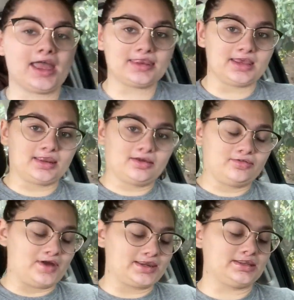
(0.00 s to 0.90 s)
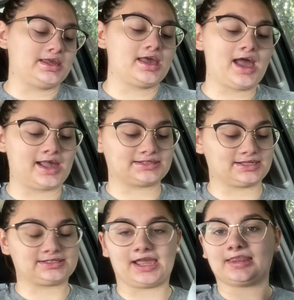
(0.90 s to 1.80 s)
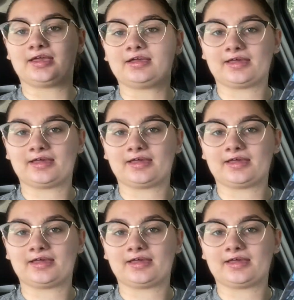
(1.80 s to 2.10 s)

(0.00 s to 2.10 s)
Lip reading: And then finally, as I said,